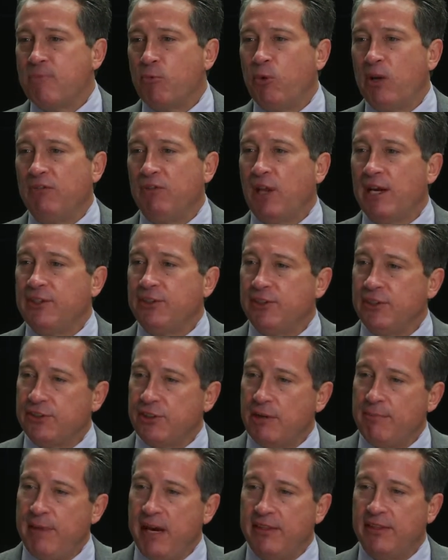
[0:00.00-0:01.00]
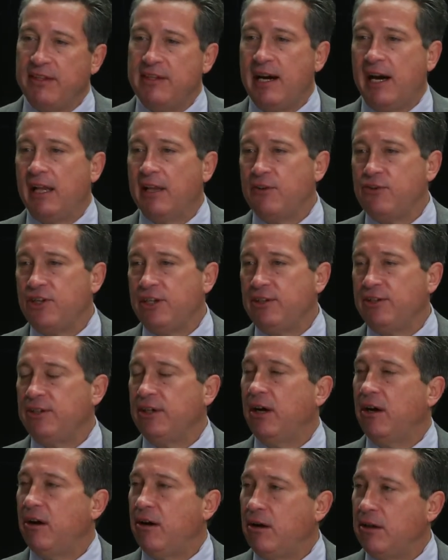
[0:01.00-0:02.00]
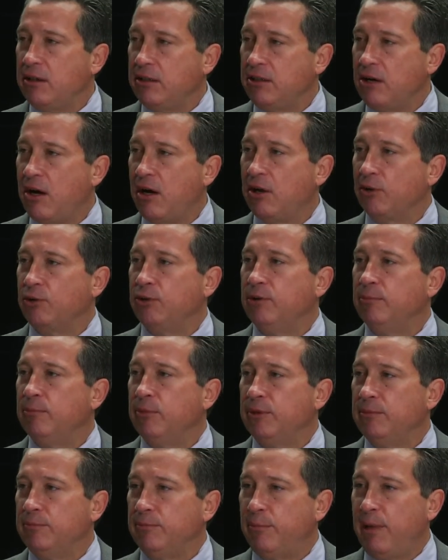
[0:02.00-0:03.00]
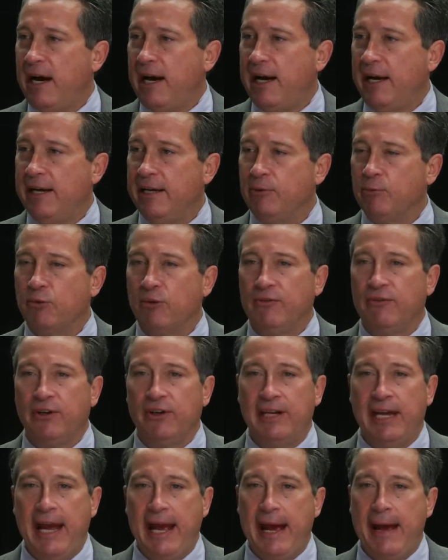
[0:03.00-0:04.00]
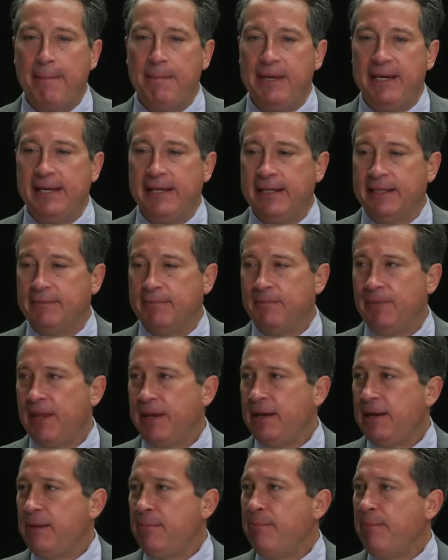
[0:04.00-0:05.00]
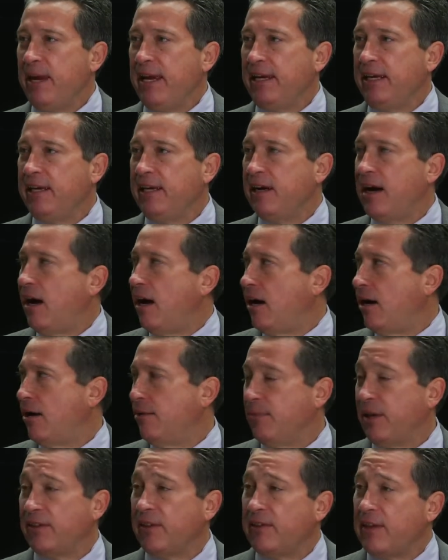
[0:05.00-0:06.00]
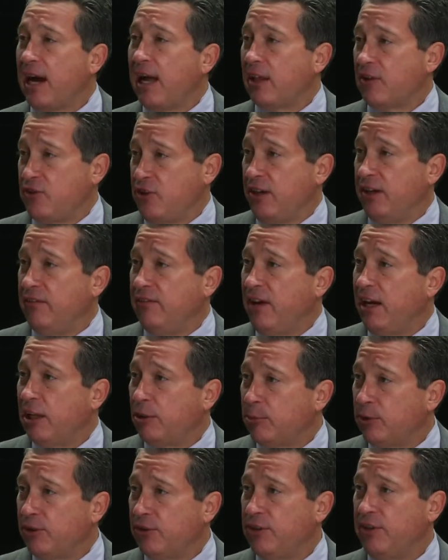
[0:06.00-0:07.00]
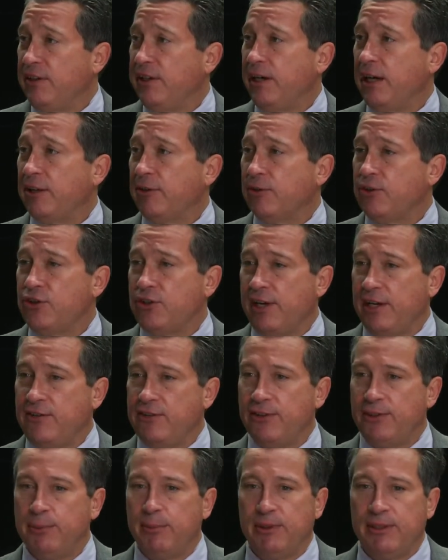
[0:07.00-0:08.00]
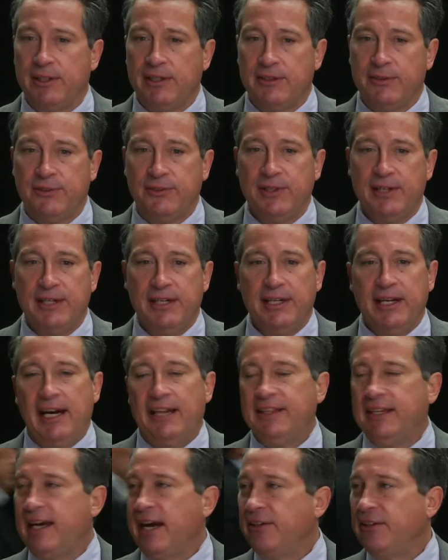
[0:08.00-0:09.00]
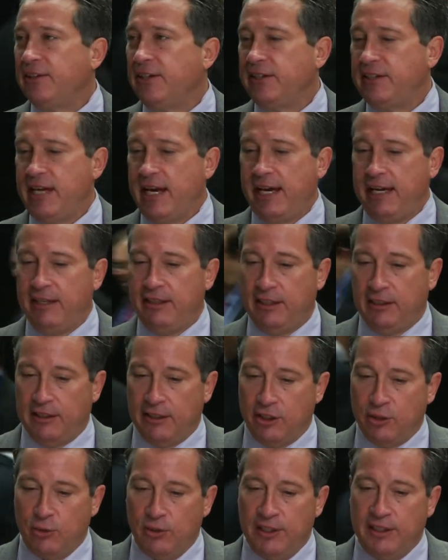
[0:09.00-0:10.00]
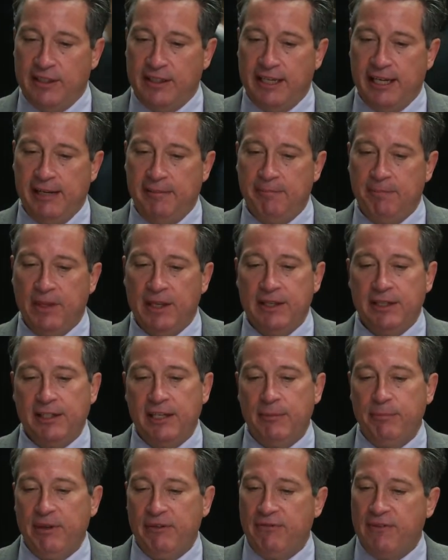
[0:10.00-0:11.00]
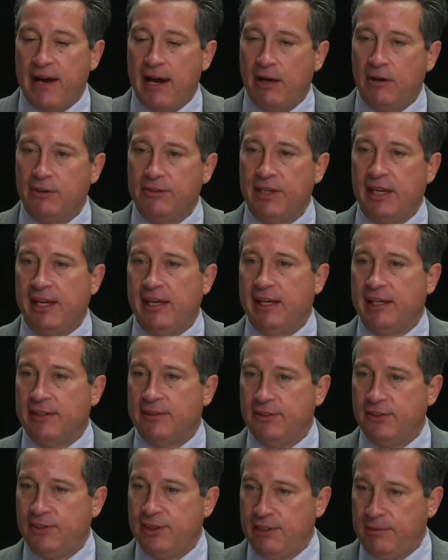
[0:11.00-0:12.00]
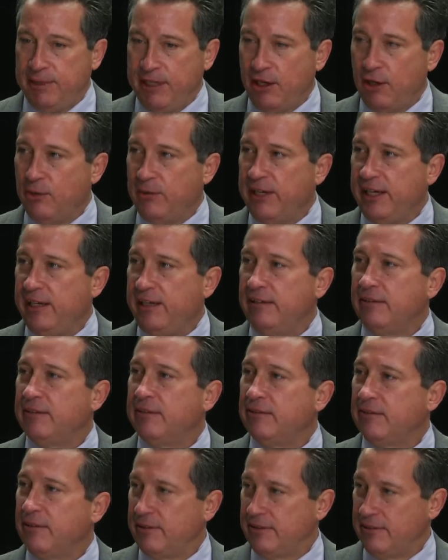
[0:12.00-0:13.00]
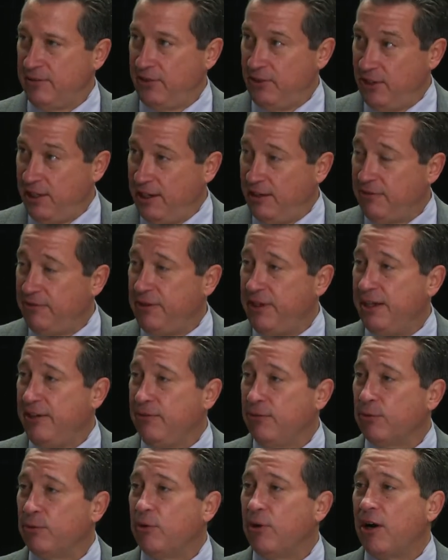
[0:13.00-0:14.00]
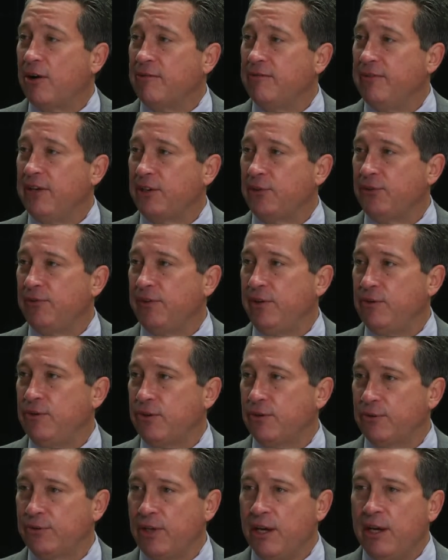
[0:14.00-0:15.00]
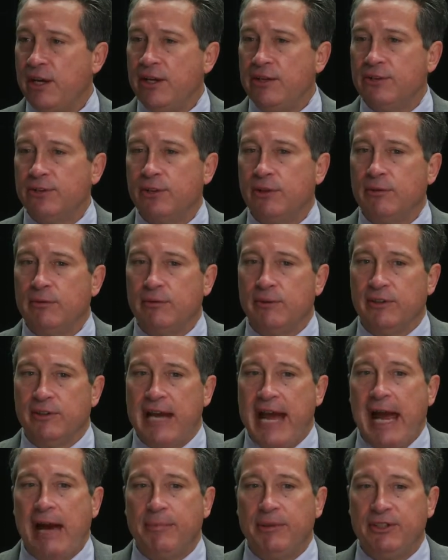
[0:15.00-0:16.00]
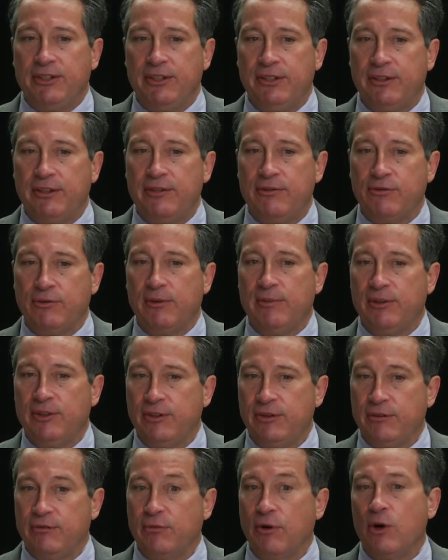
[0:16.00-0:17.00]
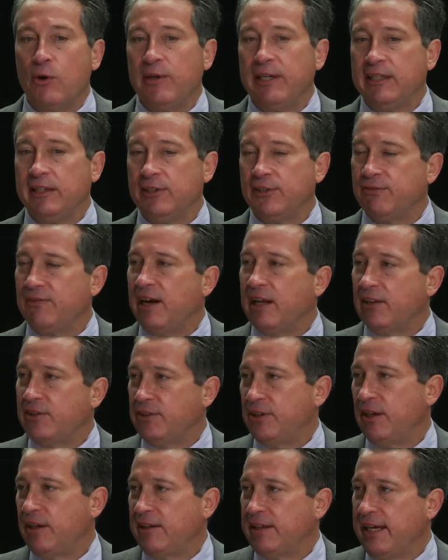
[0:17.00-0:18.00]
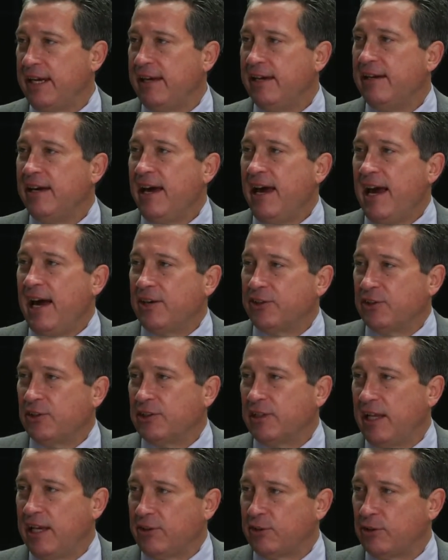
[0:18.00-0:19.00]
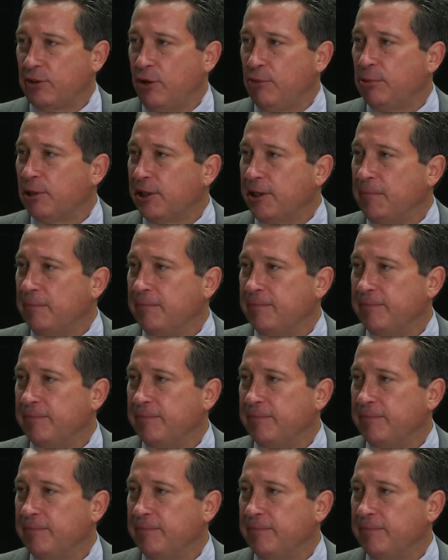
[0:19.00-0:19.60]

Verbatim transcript: We've licensed our methodology to Hong Kong, to Mumbai, and we're very happy in making our methodology available to the other exchanges, because at the end of the day, the liquidity can be found at CBOE, CFE through our VIX futures. So we're happy to contribute to growing this volatility asset class globally.